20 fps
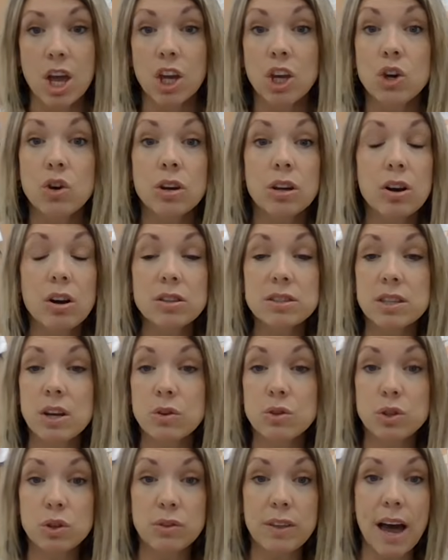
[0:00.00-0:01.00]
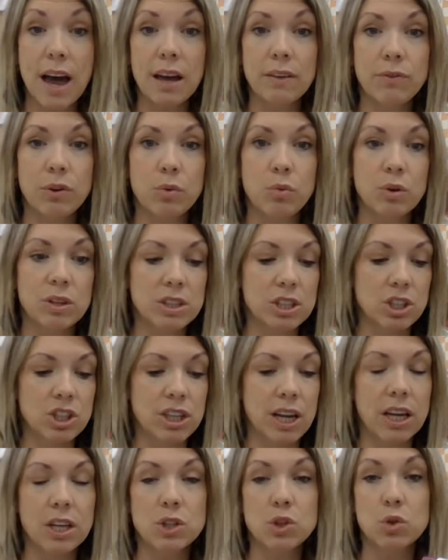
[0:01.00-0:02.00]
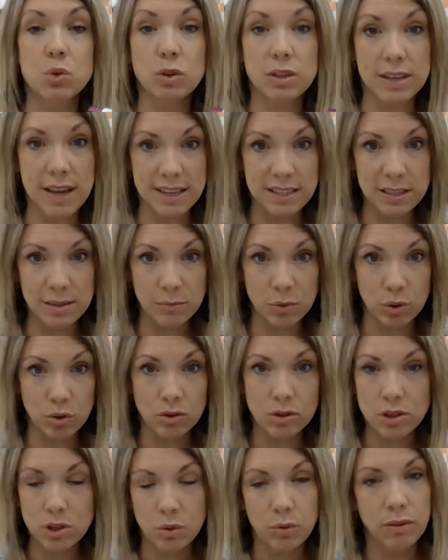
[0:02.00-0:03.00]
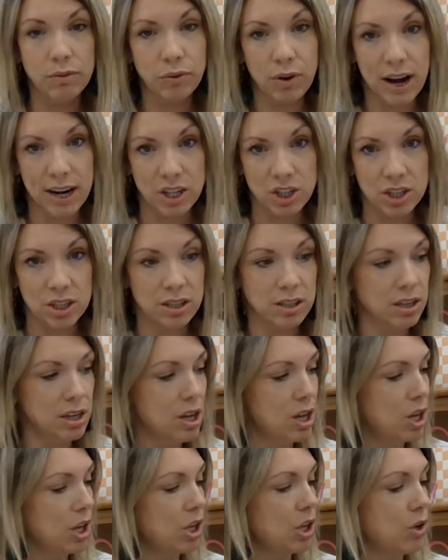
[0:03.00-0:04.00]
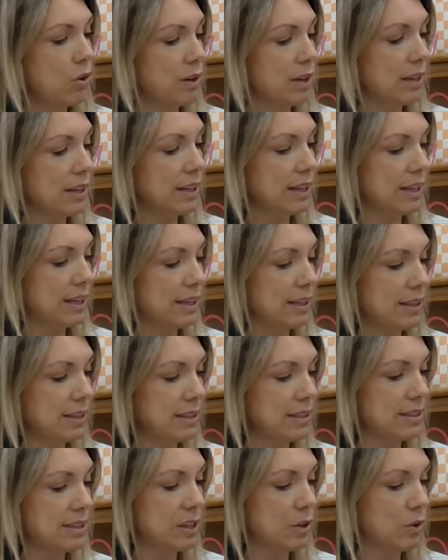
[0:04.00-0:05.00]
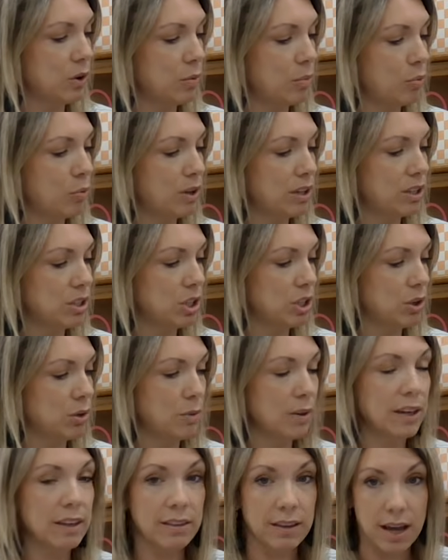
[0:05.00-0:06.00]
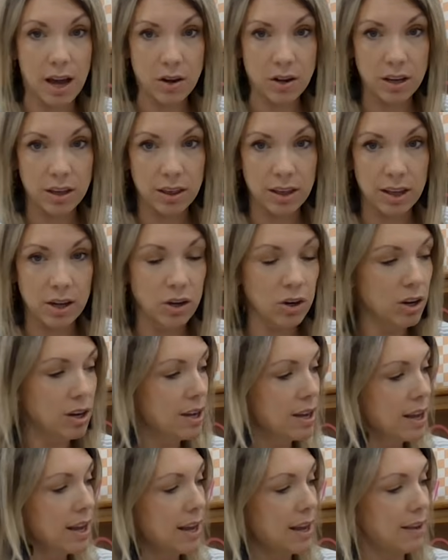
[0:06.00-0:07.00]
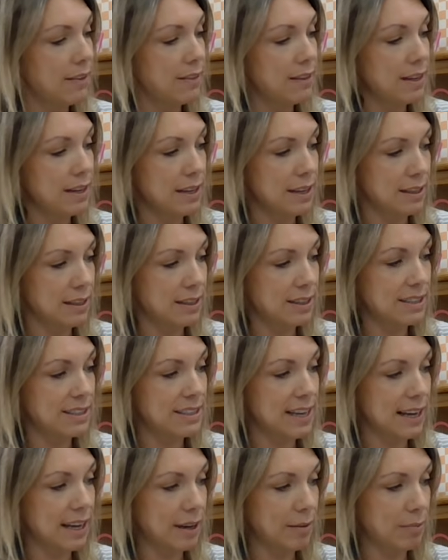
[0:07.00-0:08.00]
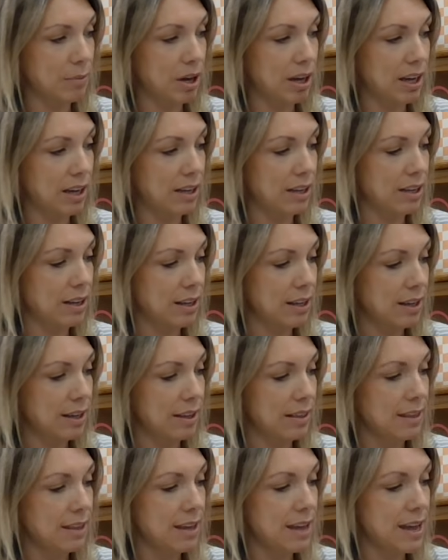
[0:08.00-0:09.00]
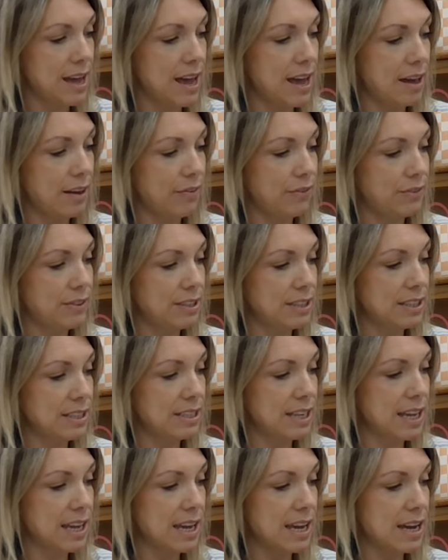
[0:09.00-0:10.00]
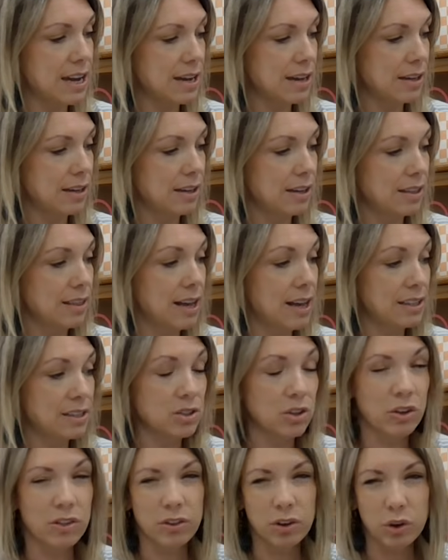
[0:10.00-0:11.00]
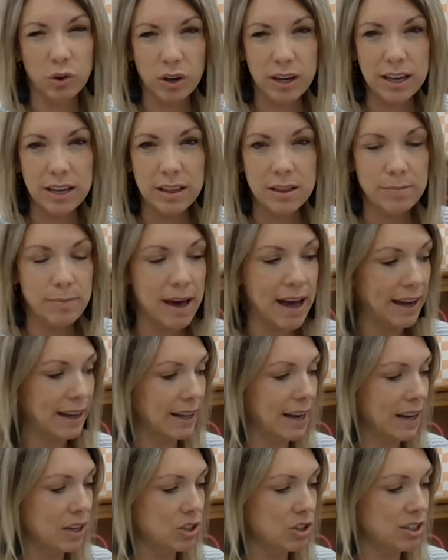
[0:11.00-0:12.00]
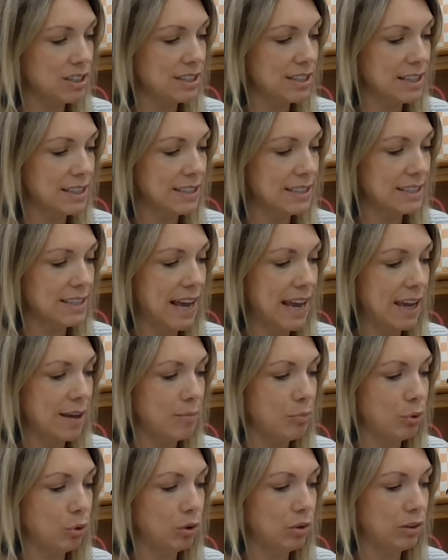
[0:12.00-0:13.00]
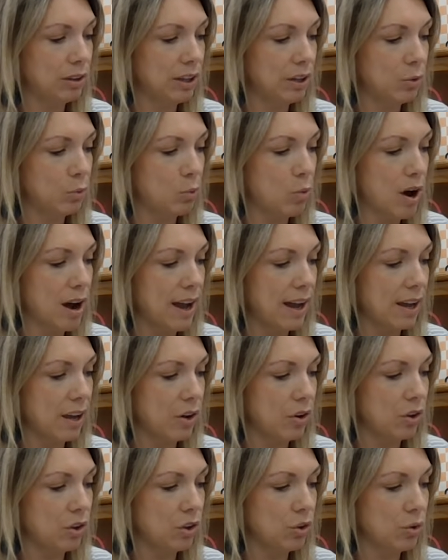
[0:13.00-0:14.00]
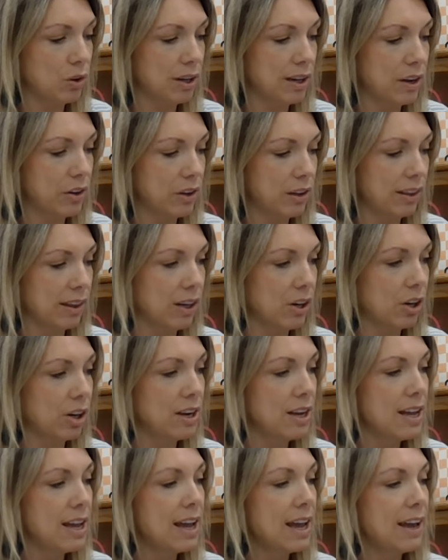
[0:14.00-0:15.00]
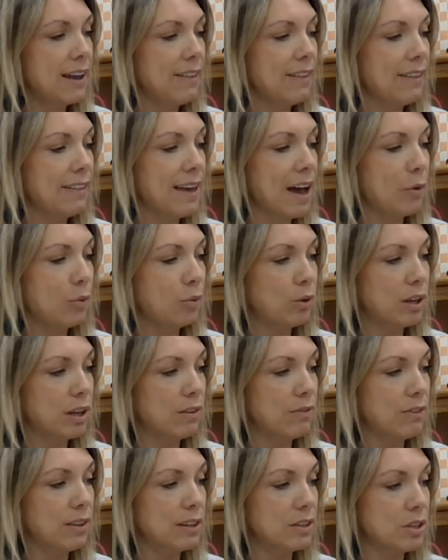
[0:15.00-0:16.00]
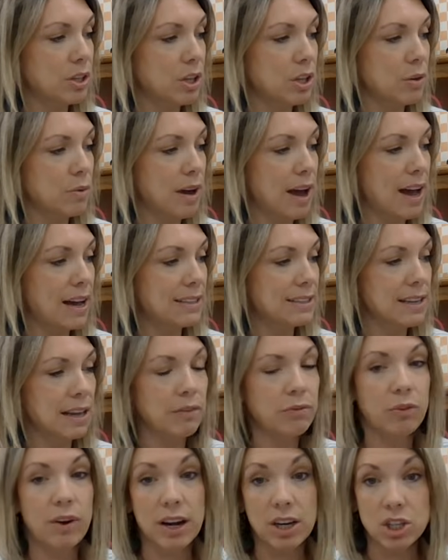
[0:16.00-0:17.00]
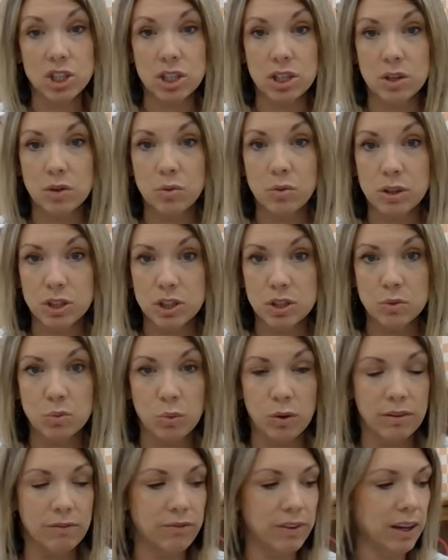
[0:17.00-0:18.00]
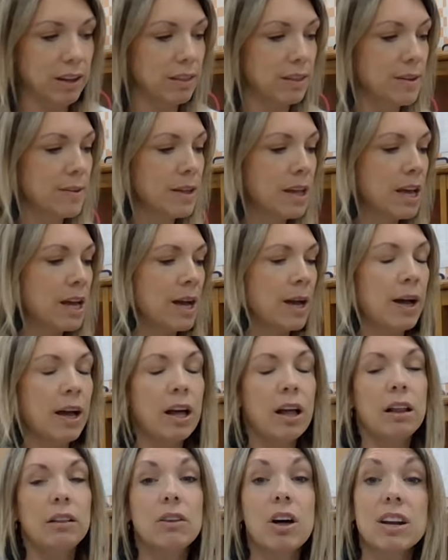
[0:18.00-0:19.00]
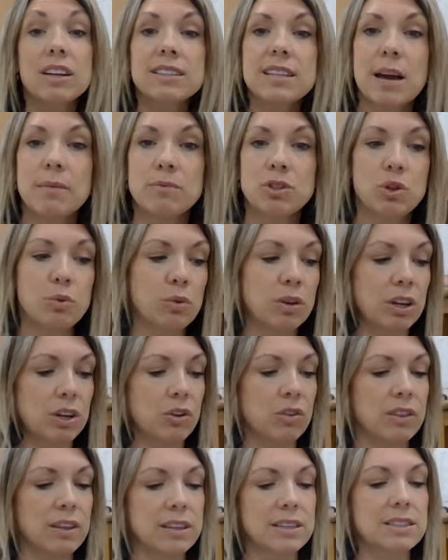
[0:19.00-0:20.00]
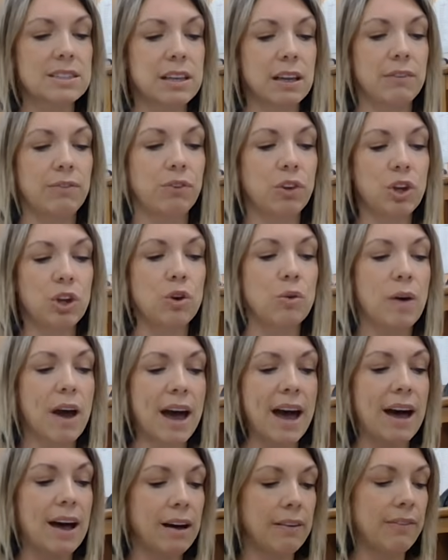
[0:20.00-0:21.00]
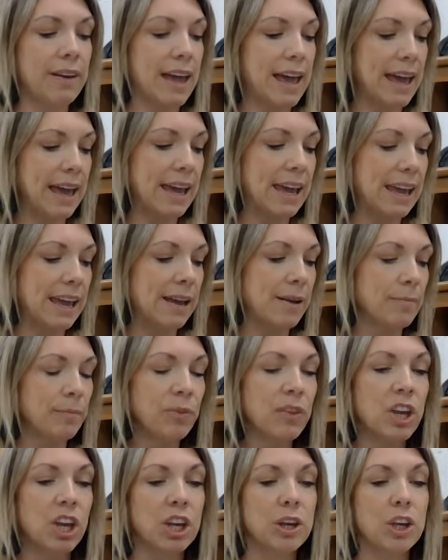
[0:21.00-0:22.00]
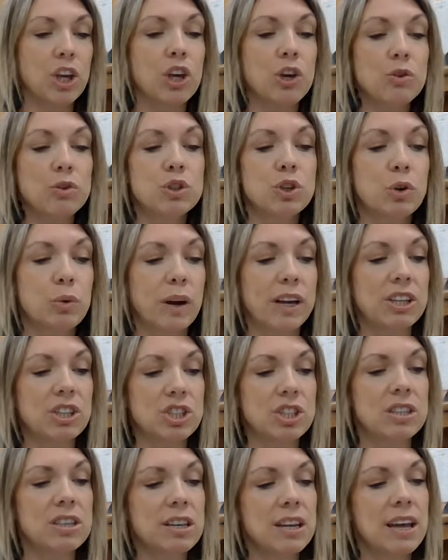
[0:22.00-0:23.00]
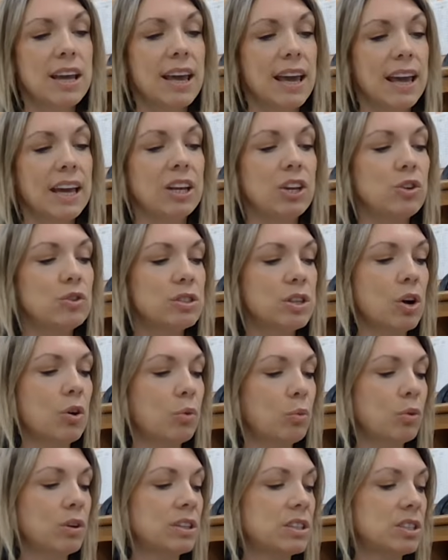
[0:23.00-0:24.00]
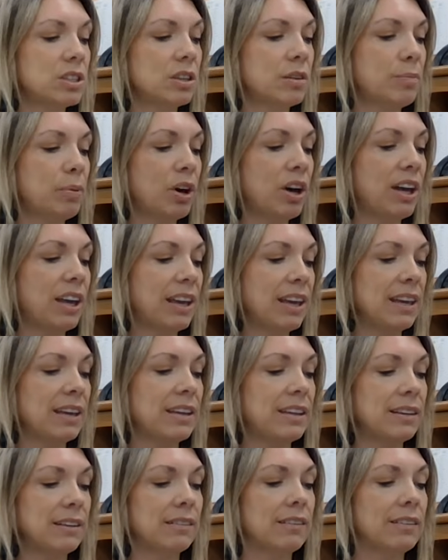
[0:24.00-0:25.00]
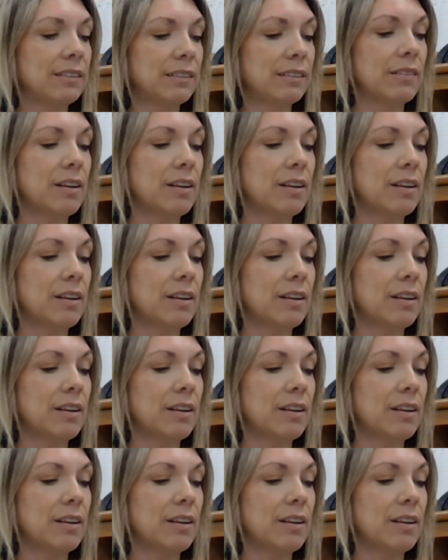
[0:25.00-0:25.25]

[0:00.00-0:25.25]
You can also do that if you want to change your decimal to a fraction. You can hit 0.2 in the calculator and then hit the second button, the F to D. That's on the green in the back. It actually says table in white on your calculator, and then that will give it to you as a fraction, which is 1/5. A lot of times you want to do this if you have a huge equation and you don't want to put in